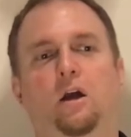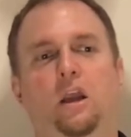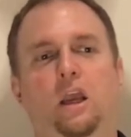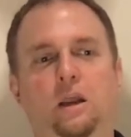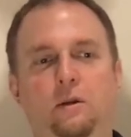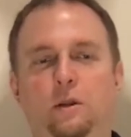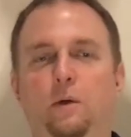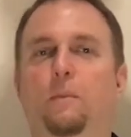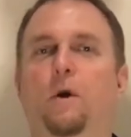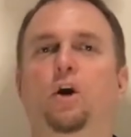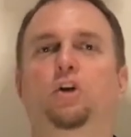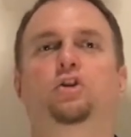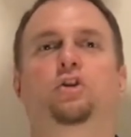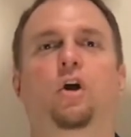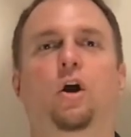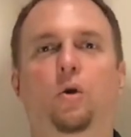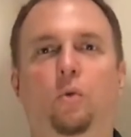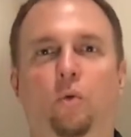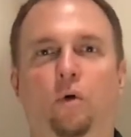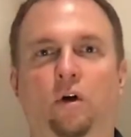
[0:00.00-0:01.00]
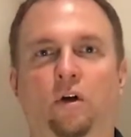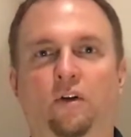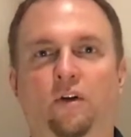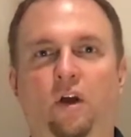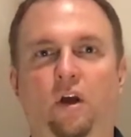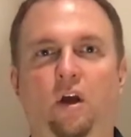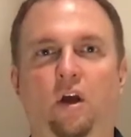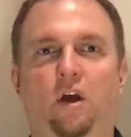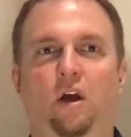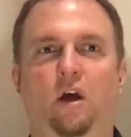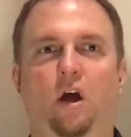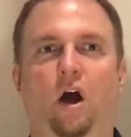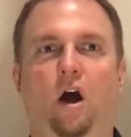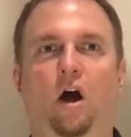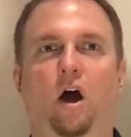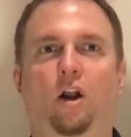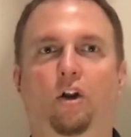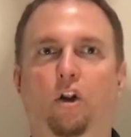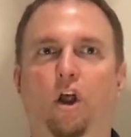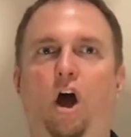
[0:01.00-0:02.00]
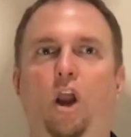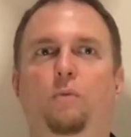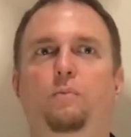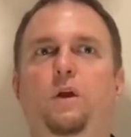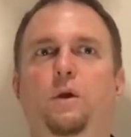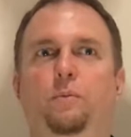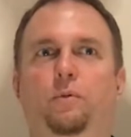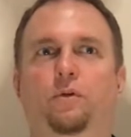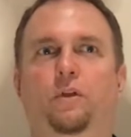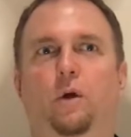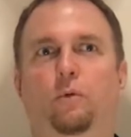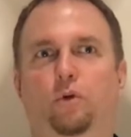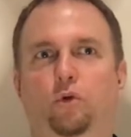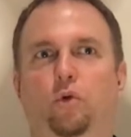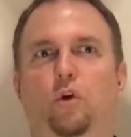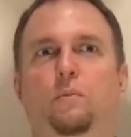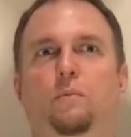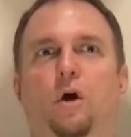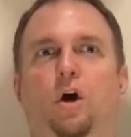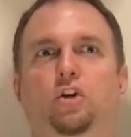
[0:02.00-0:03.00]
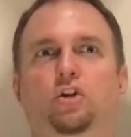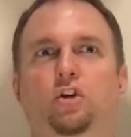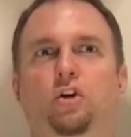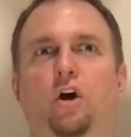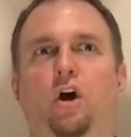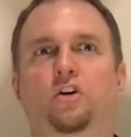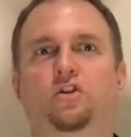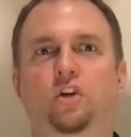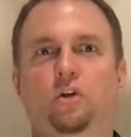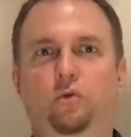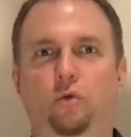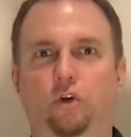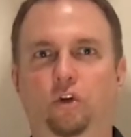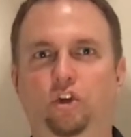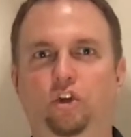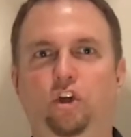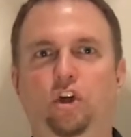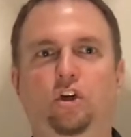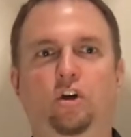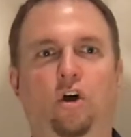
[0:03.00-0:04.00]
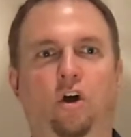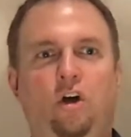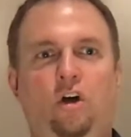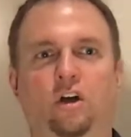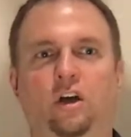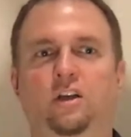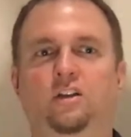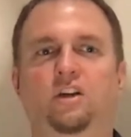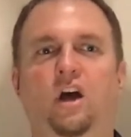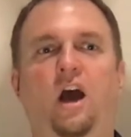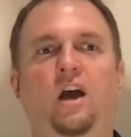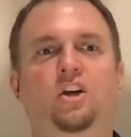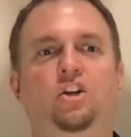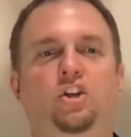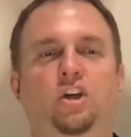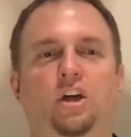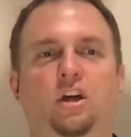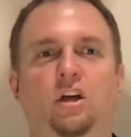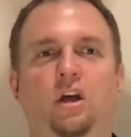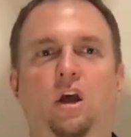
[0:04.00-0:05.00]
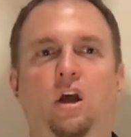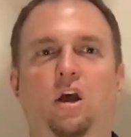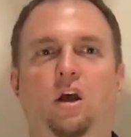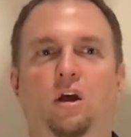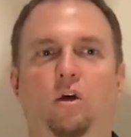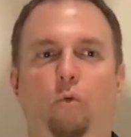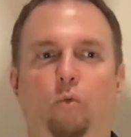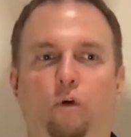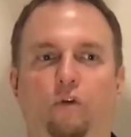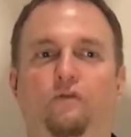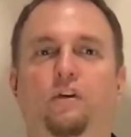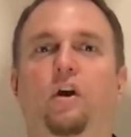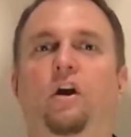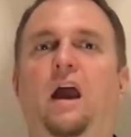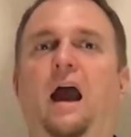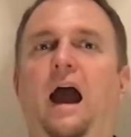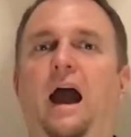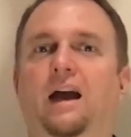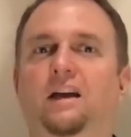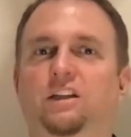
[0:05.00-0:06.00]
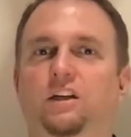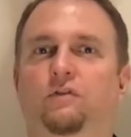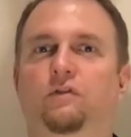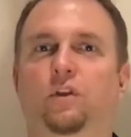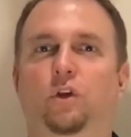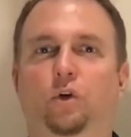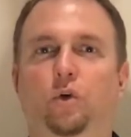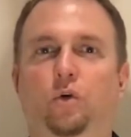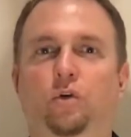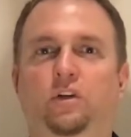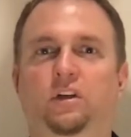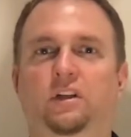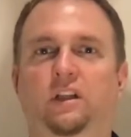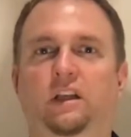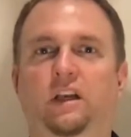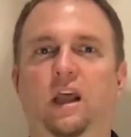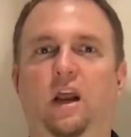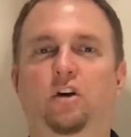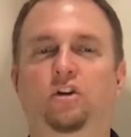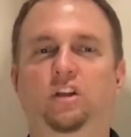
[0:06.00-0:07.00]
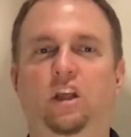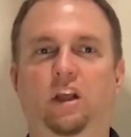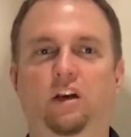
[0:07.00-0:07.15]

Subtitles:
In the martial art world, a lot of people that were doing martial arts and doing Qigong and Tai Chi were very active in the kundalini energy.